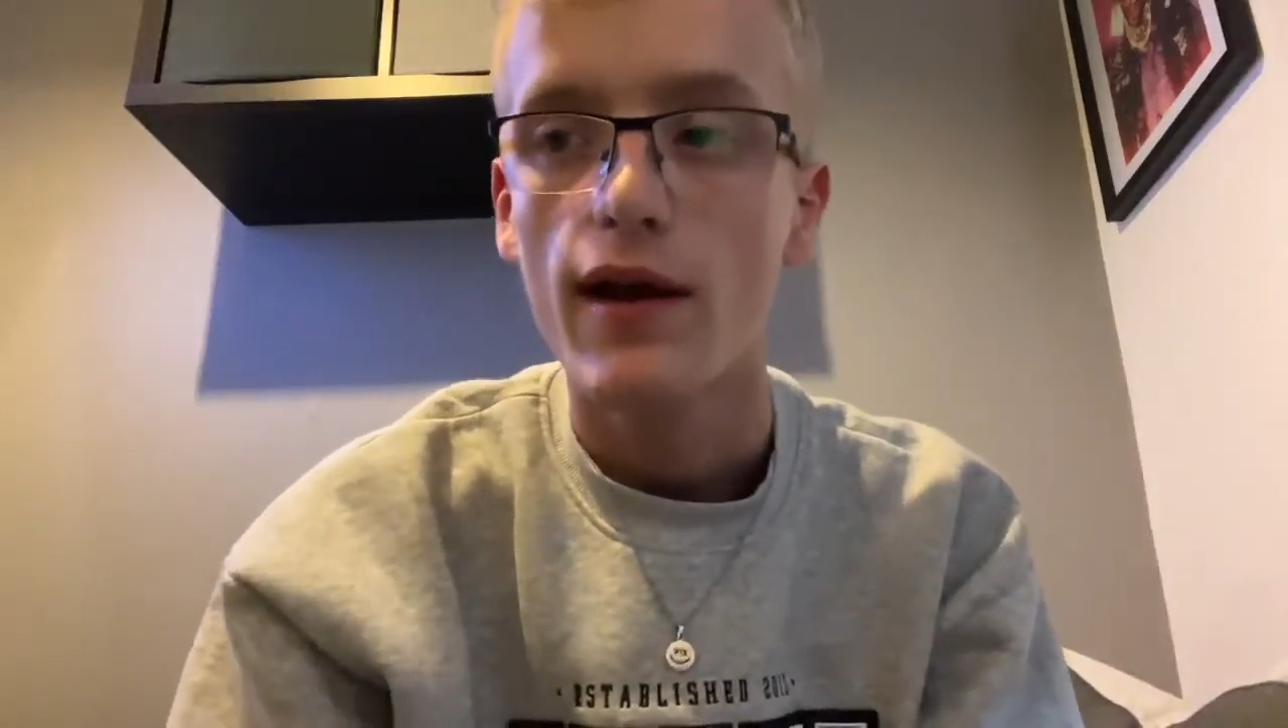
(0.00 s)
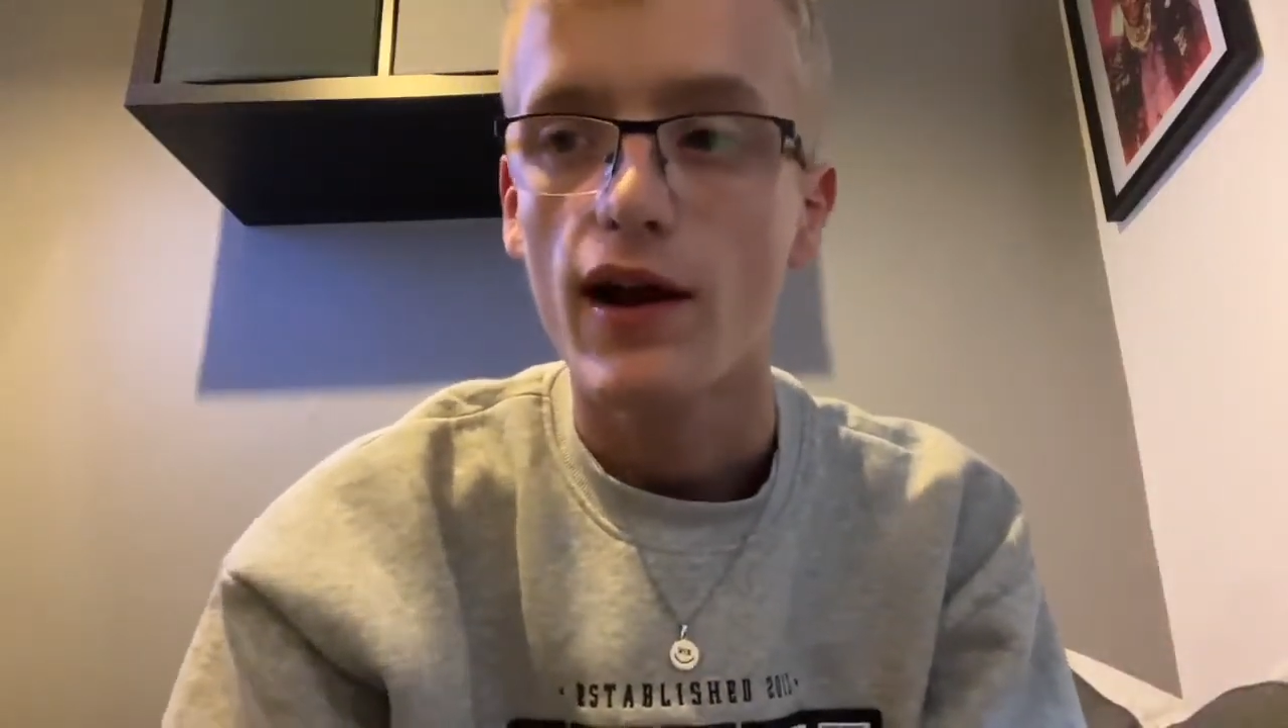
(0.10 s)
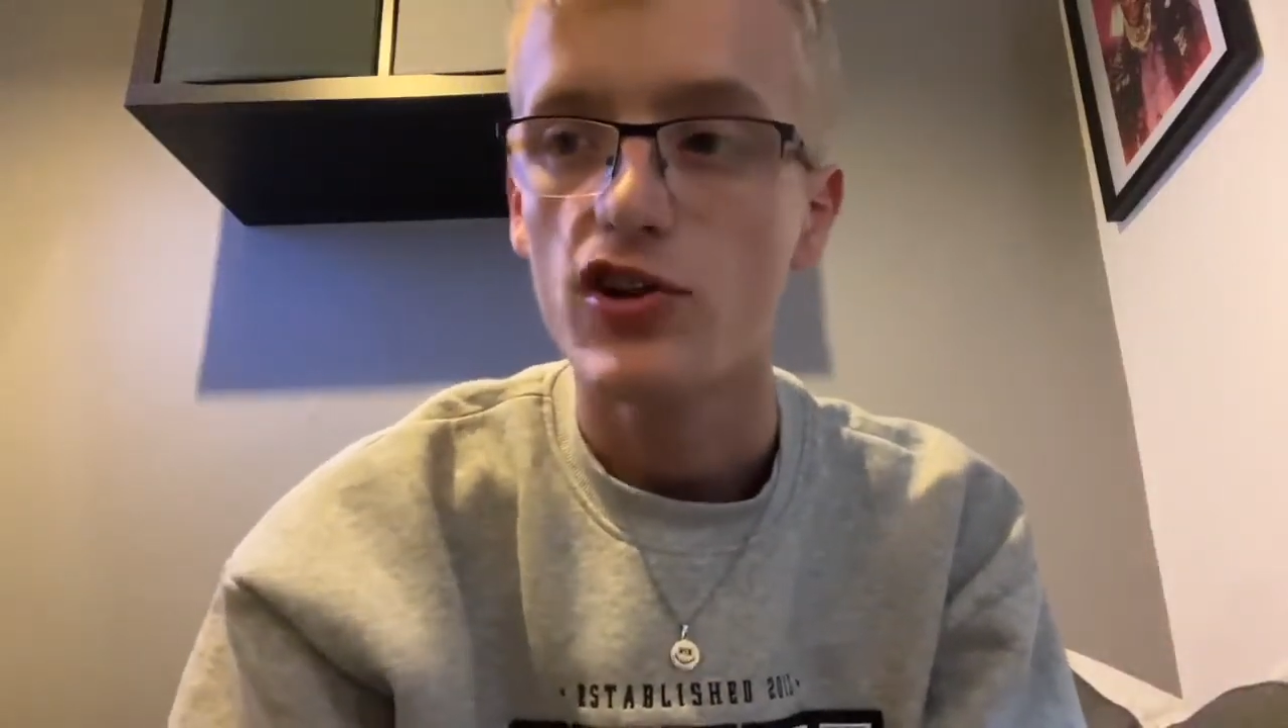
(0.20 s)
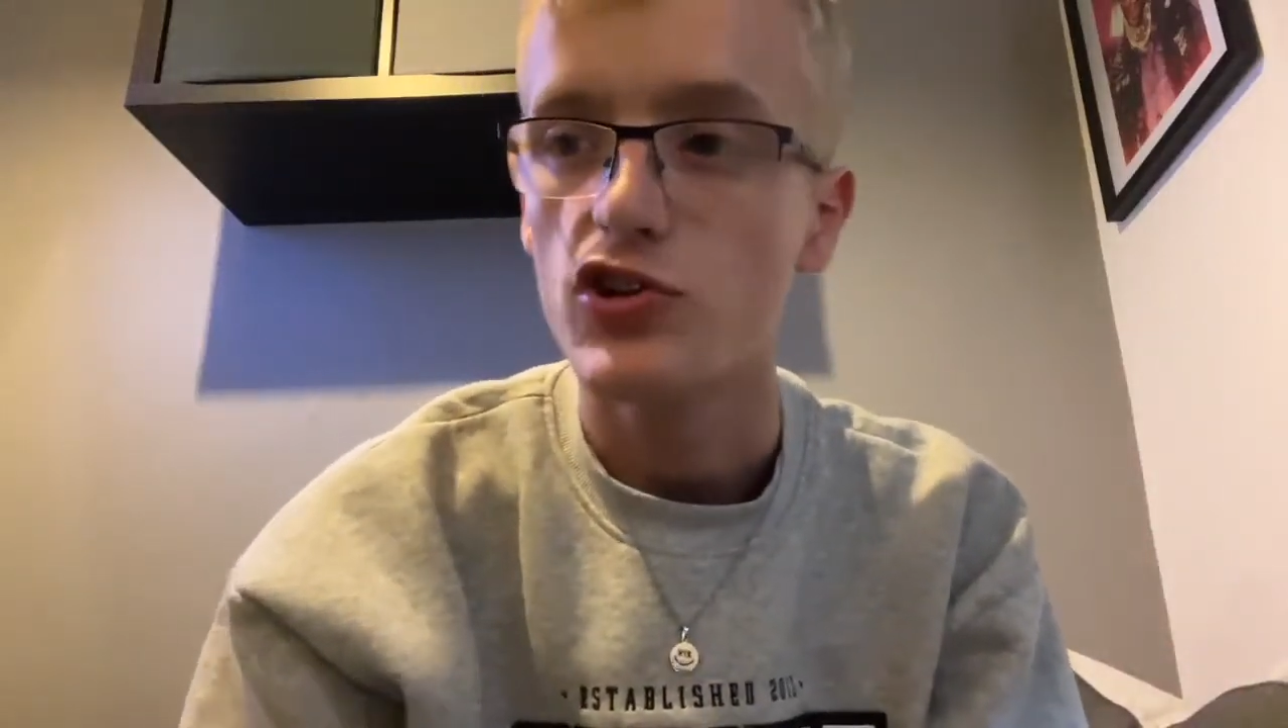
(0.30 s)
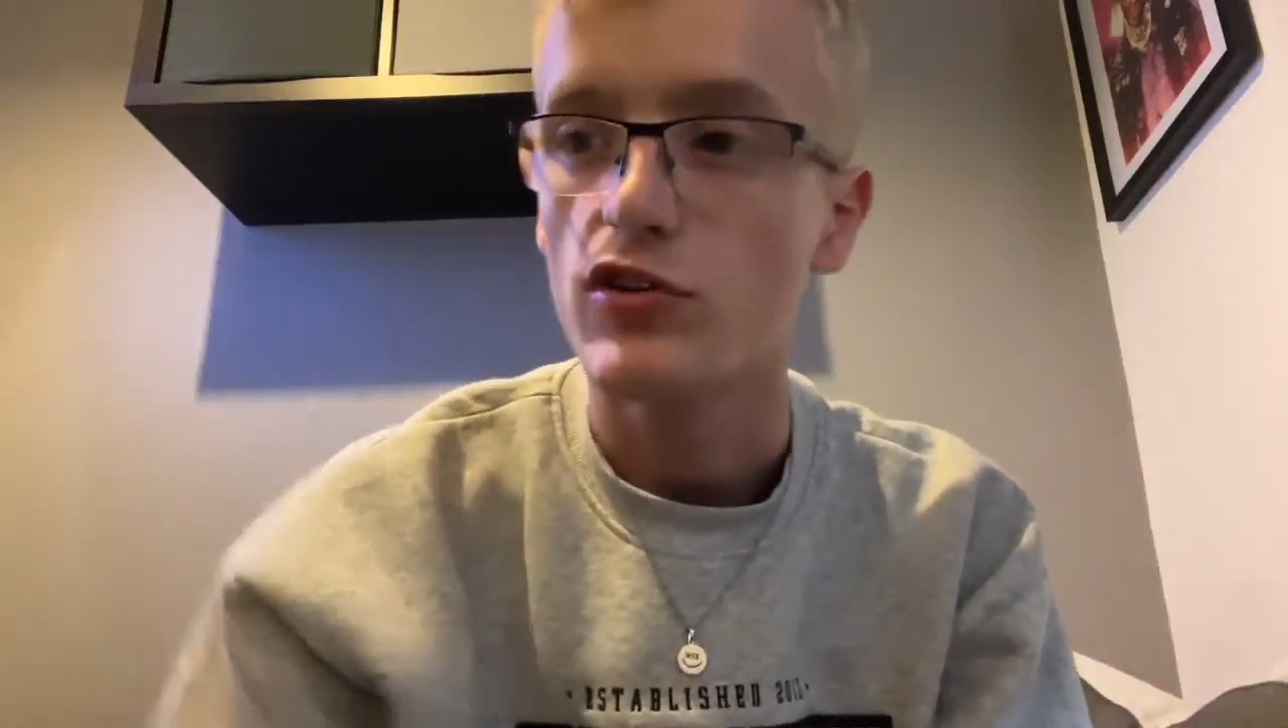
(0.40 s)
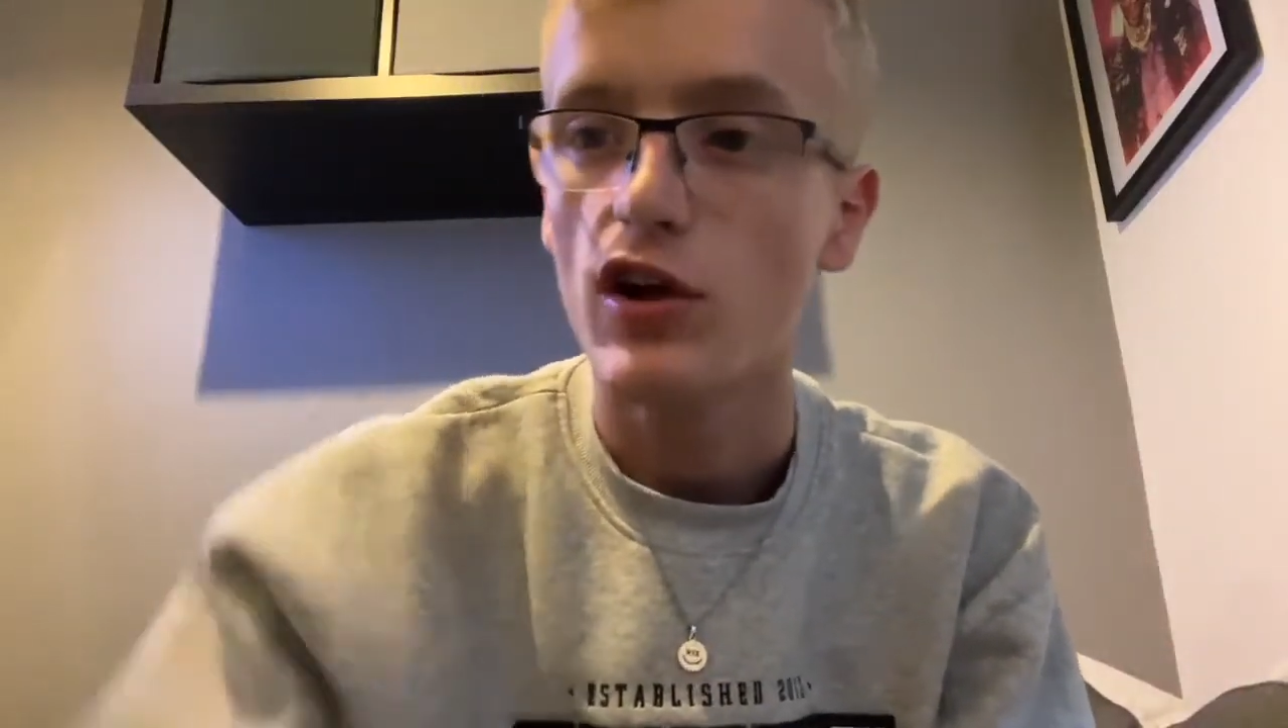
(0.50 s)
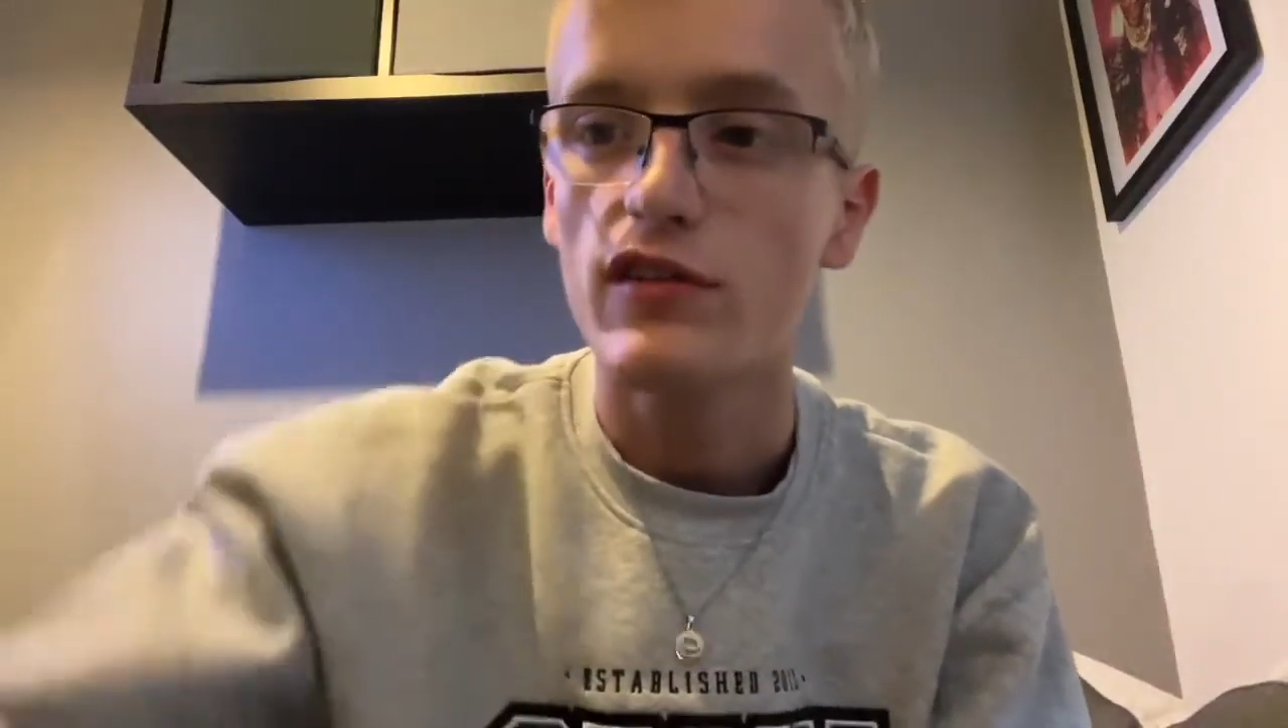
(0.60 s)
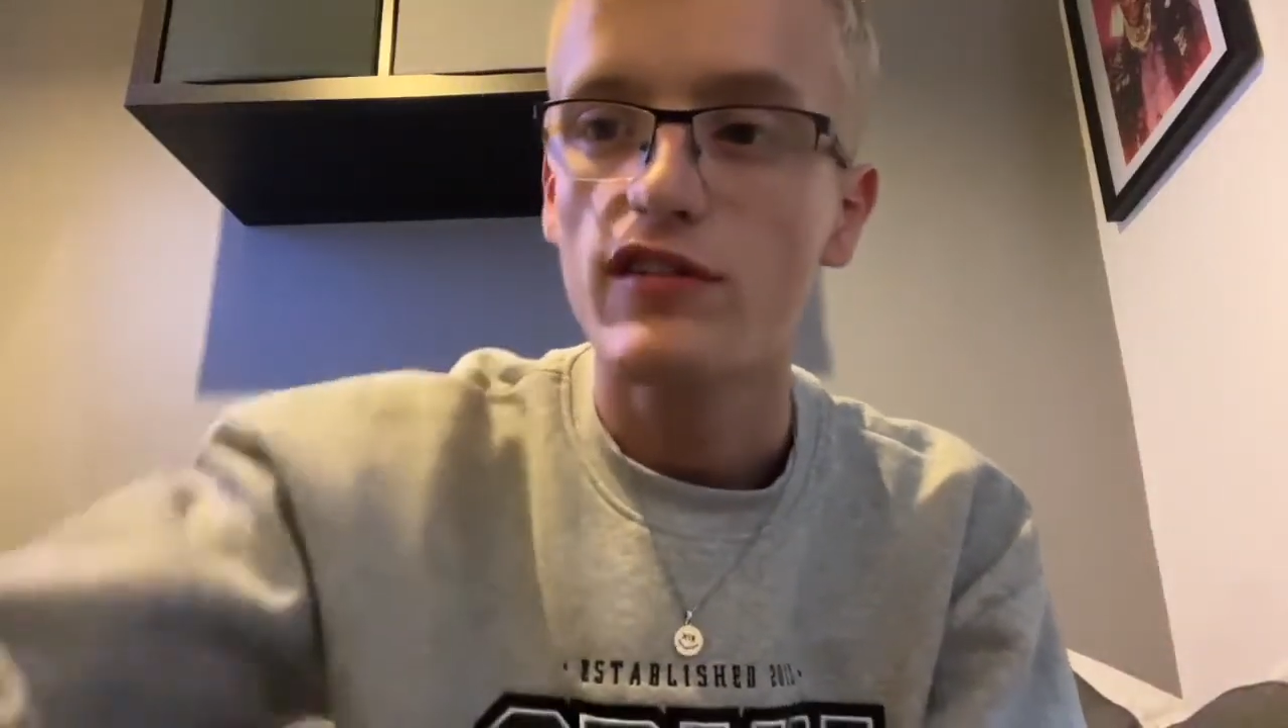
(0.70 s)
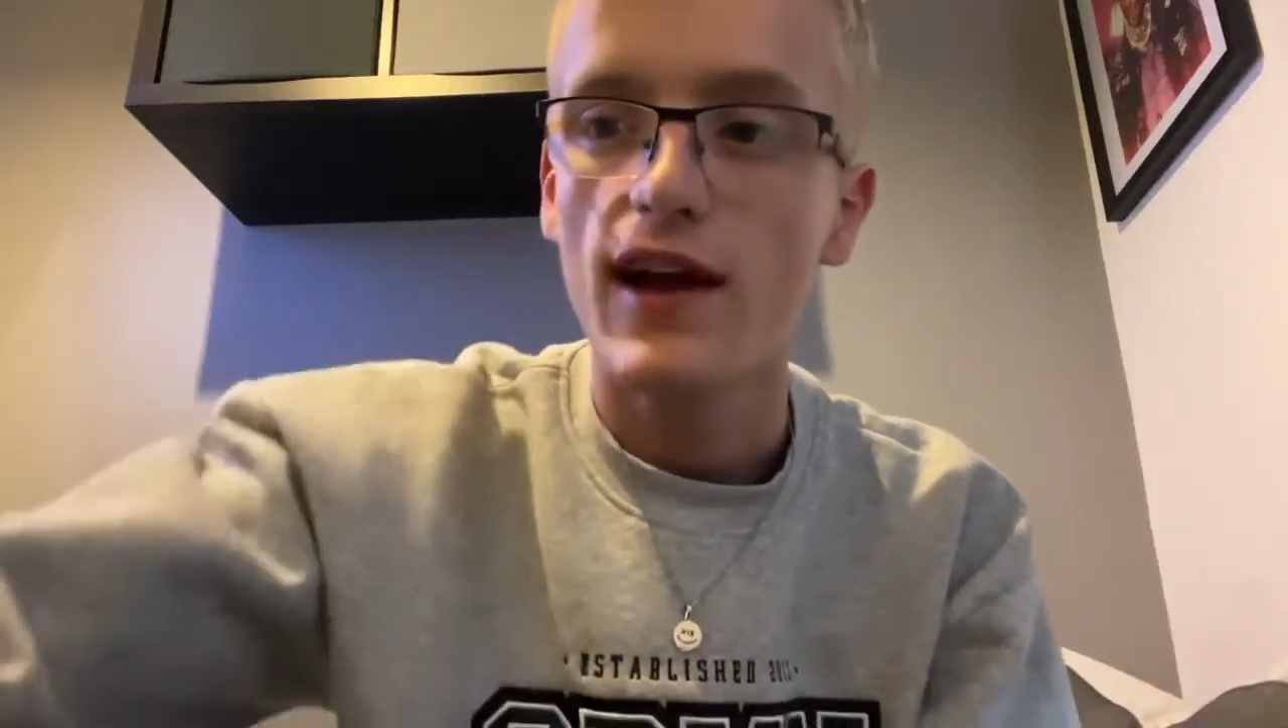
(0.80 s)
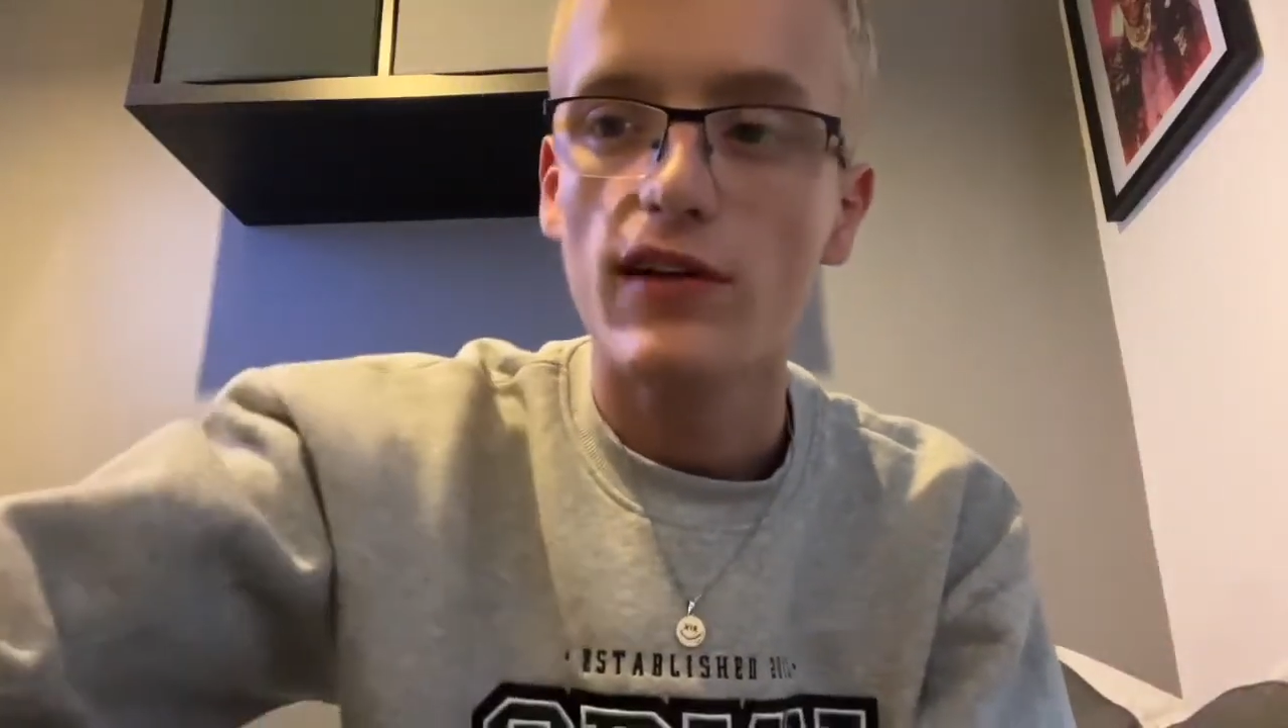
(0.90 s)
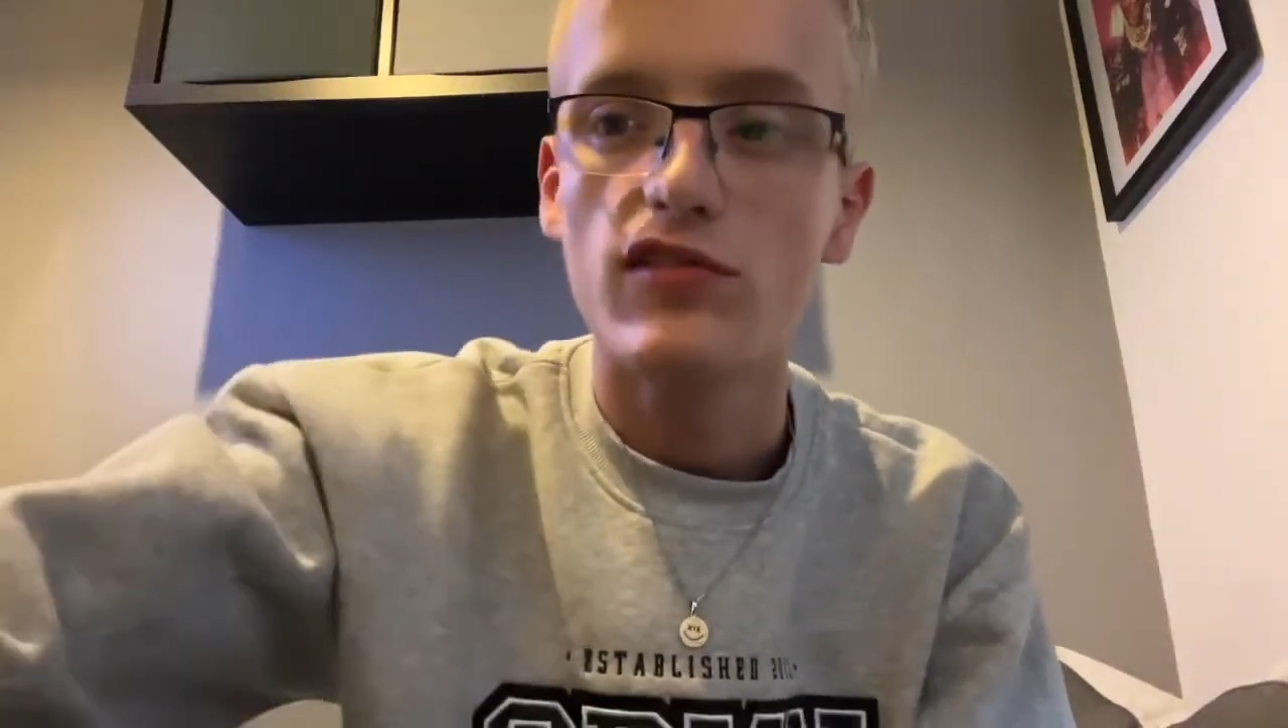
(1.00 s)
I should contact